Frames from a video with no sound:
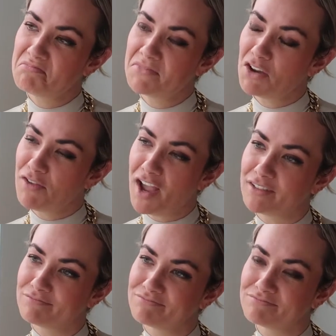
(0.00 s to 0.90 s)
they're
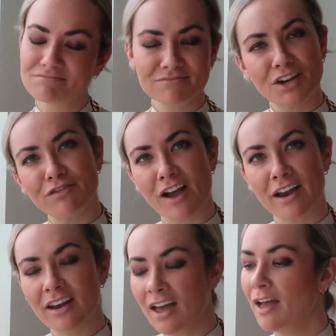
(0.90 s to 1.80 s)
fine. They're
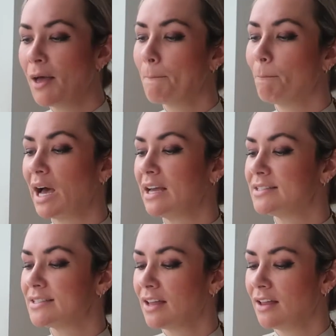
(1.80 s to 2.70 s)
fine.
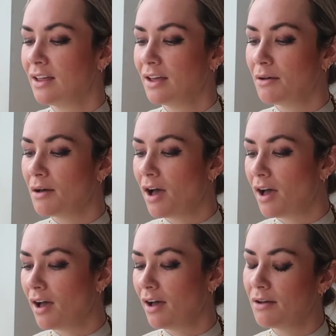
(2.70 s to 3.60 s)
But
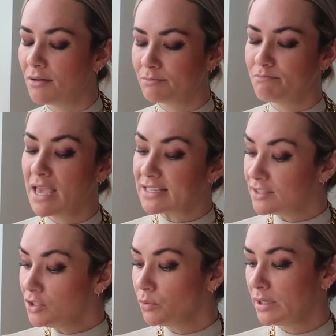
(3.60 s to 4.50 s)

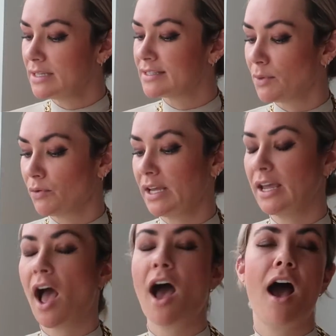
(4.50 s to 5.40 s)
Maison Louis
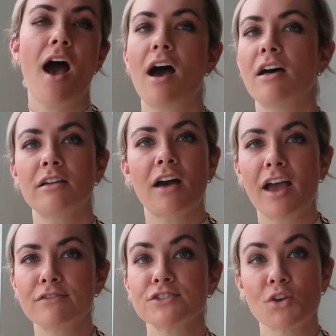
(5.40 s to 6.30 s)
Marie, I
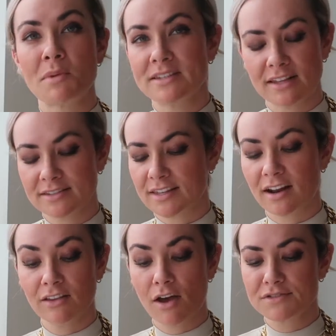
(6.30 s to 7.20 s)
have so many scents that
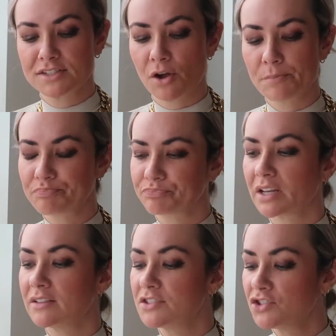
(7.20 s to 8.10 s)
I love. So
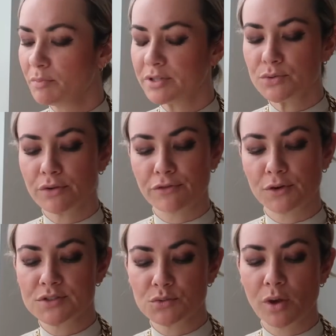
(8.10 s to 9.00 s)
let's jump into it
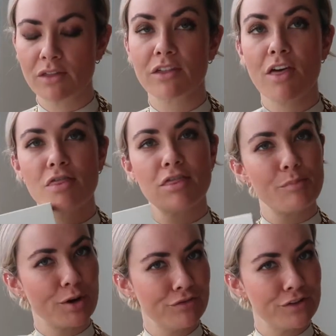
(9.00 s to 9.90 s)
first with the
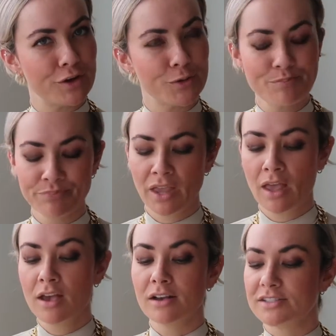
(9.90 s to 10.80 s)
perfume.
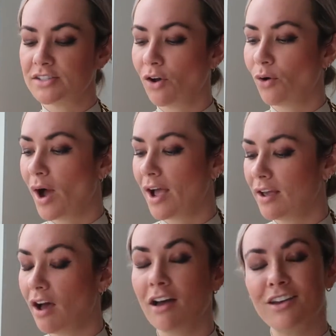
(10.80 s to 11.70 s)
So
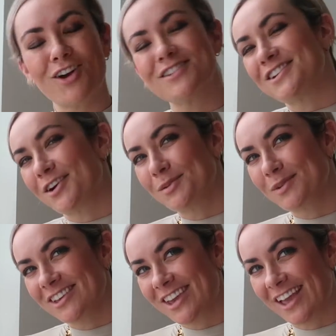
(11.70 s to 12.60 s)
it all started
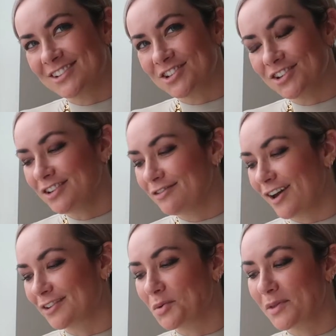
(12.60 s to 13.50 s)
with a candle. In
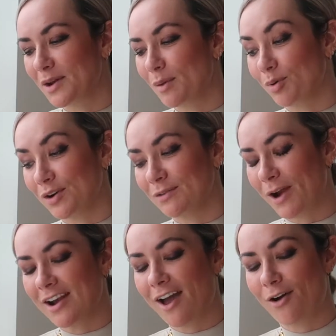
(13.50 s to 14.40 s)
fact, the one that I'm burning
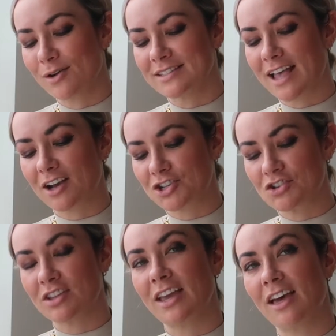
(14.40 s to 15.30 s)
right now is
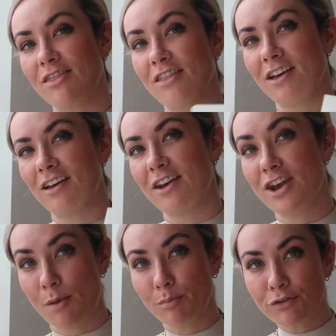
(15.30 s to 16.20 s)
actually the
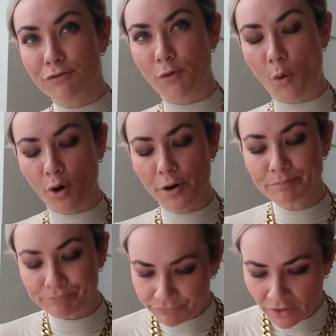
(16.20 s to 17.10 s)
number
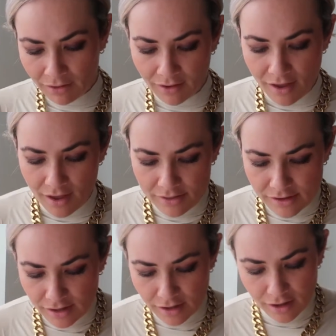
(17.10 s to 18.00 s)
4,
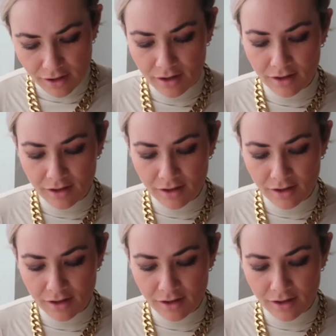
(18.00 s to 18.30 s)
the,